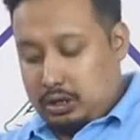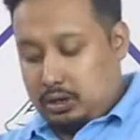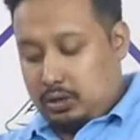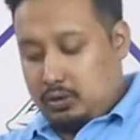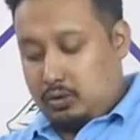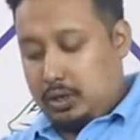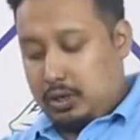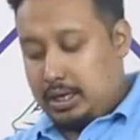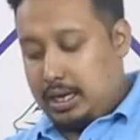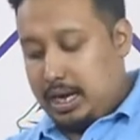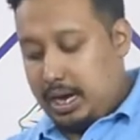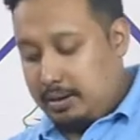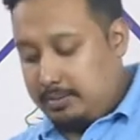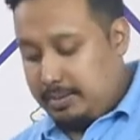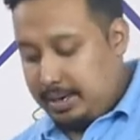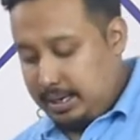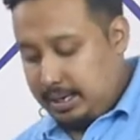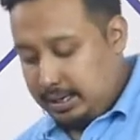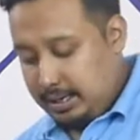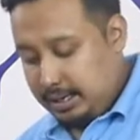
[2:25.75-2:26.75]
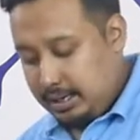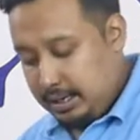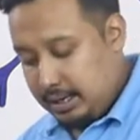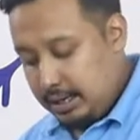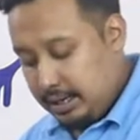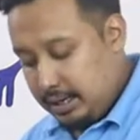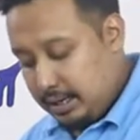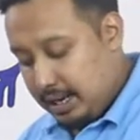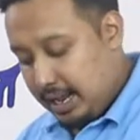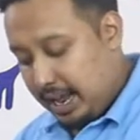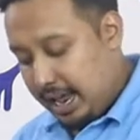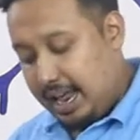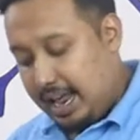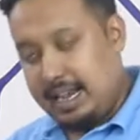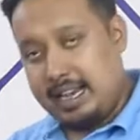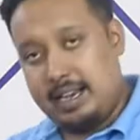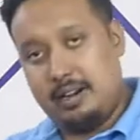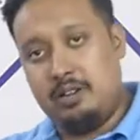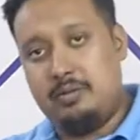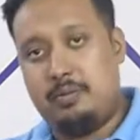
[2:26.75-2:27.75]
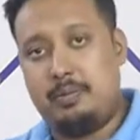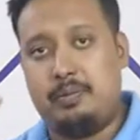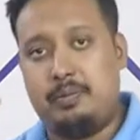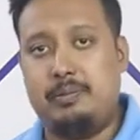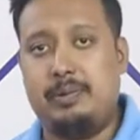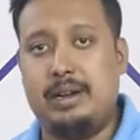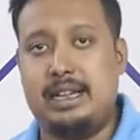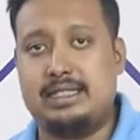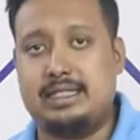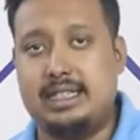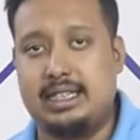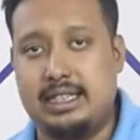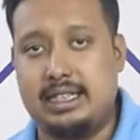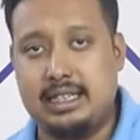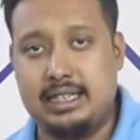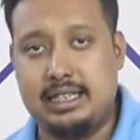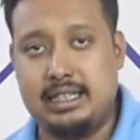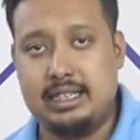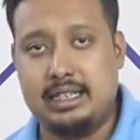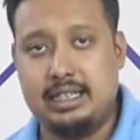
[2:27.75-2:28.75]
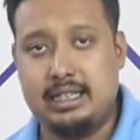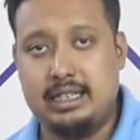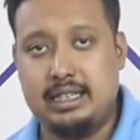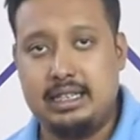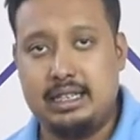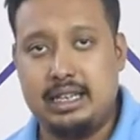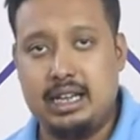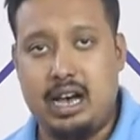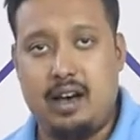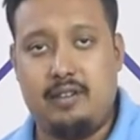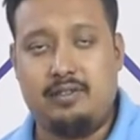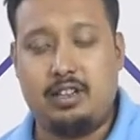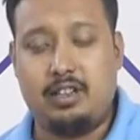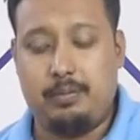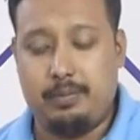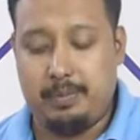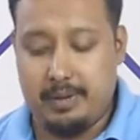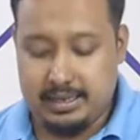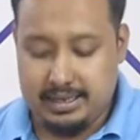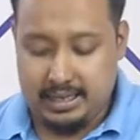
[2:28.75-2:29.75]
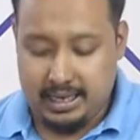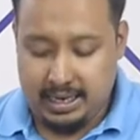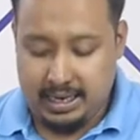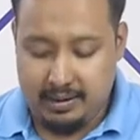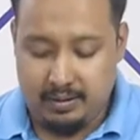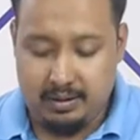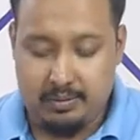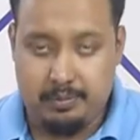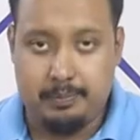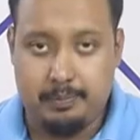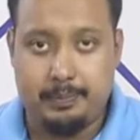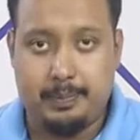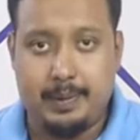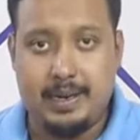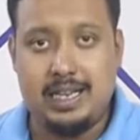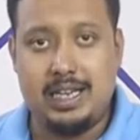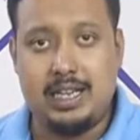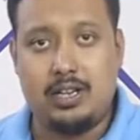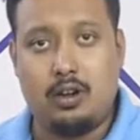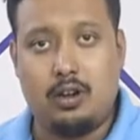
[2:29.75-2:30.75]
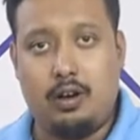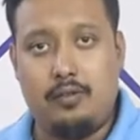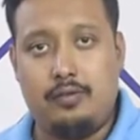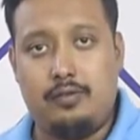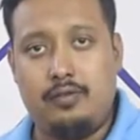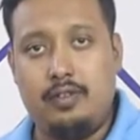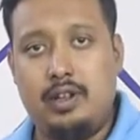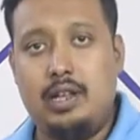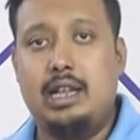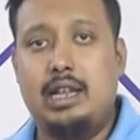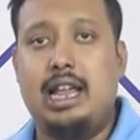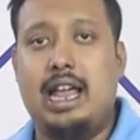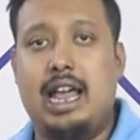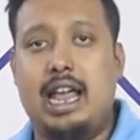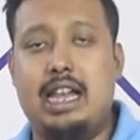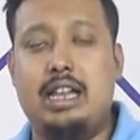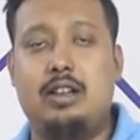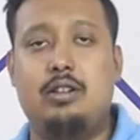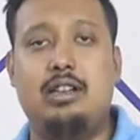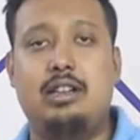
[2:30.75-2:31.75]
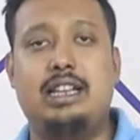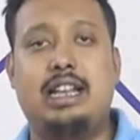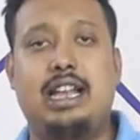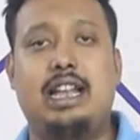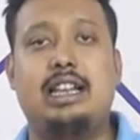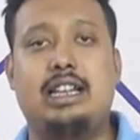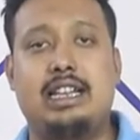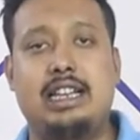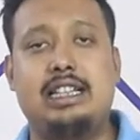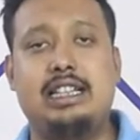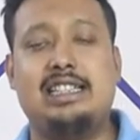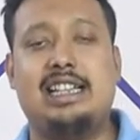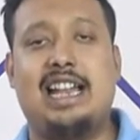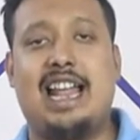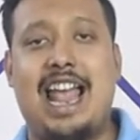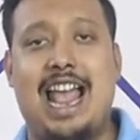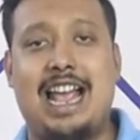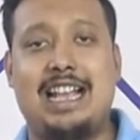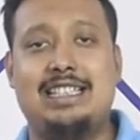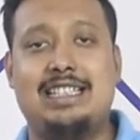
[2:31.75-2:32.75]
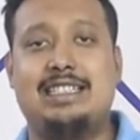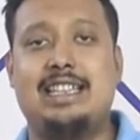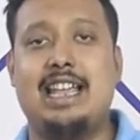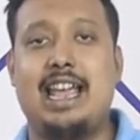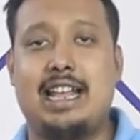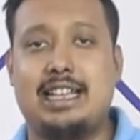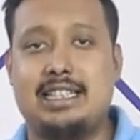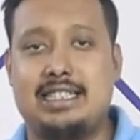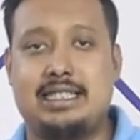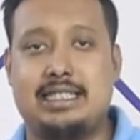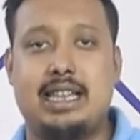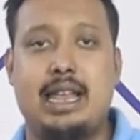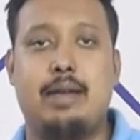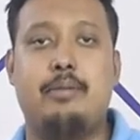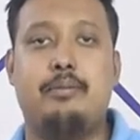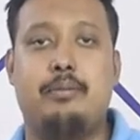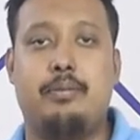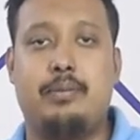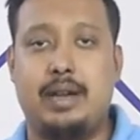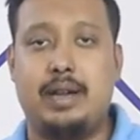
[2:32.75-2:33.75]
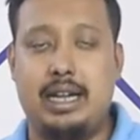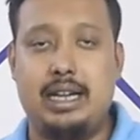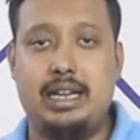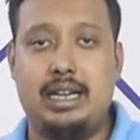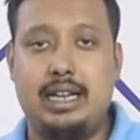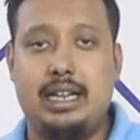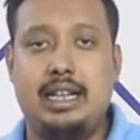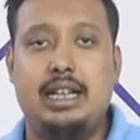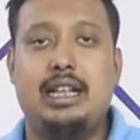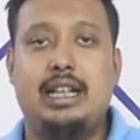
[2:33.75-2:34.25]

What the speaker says: to the garment, and he will press it. After pressing, he will peel it off, and you will get it exact same print